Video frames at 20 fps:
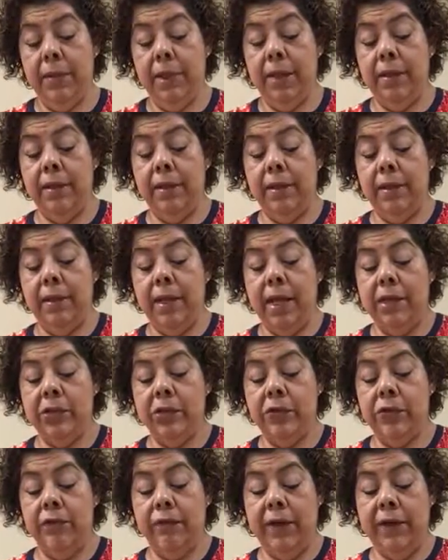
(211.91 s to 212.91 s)
in the
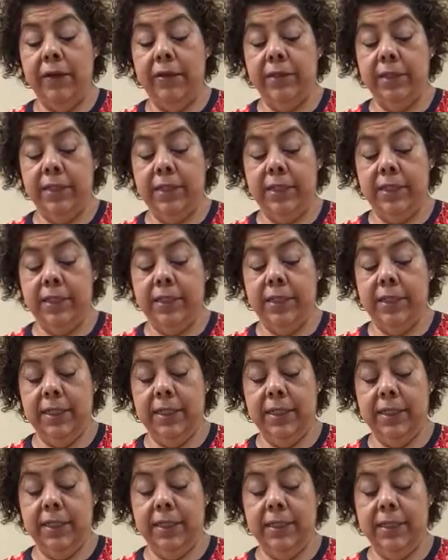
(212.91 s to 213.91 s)
National Vital Statistics
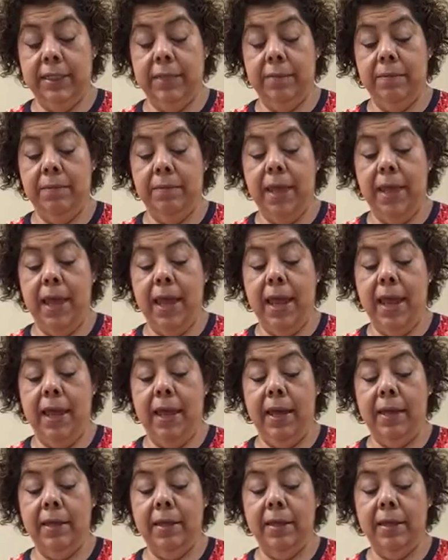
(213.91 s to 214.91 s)
System
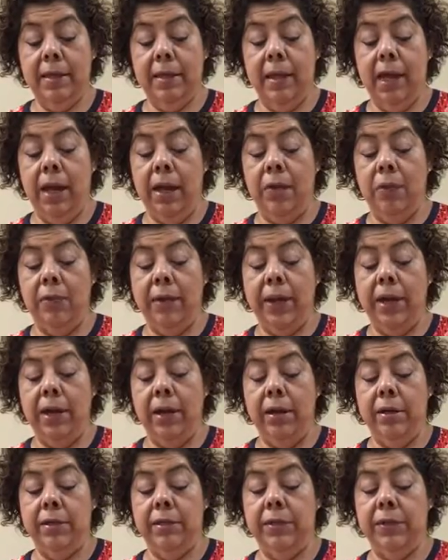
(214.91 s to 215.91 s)
and
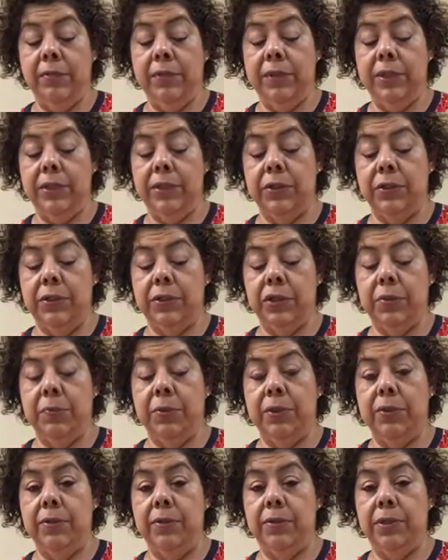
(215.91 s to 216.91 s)
RADARS, the Research,
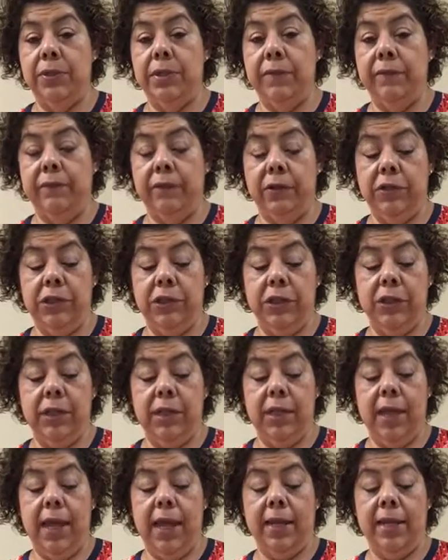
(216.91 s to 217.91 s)
Abuse,
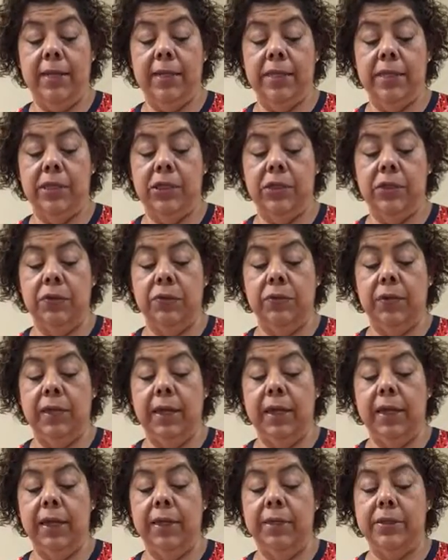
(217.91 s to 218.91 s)
Diversion, and
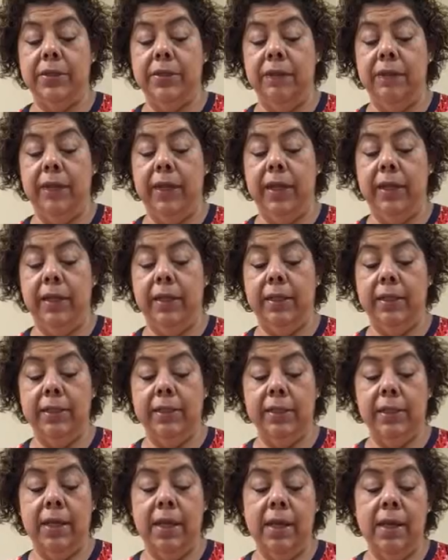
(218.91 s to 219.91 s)
Addiction-Related
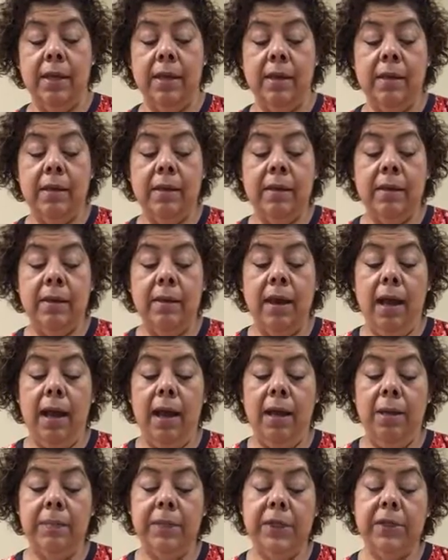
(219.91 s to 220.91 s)
Surveillance.
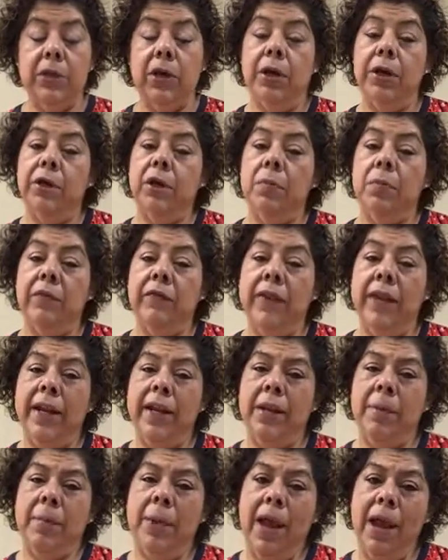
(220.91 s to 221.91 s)
This article
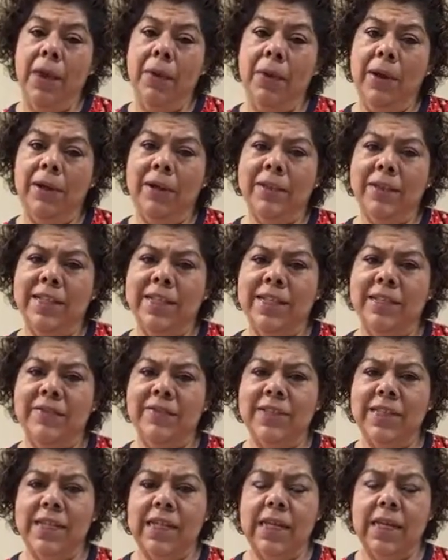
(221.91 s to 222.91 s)
provided a background on the
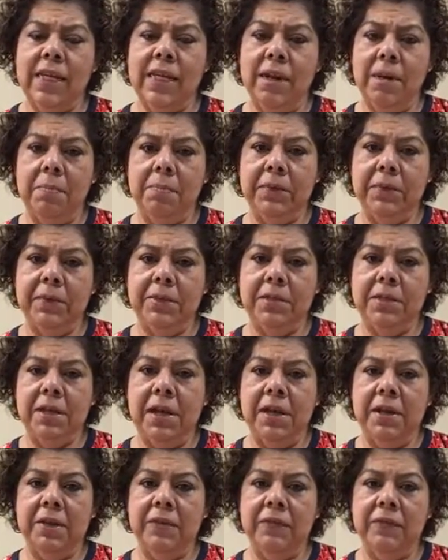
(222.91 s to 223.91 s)
devastating numbers
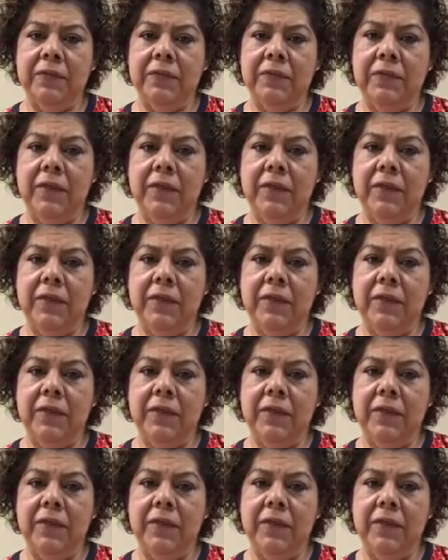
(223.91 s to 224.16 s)
of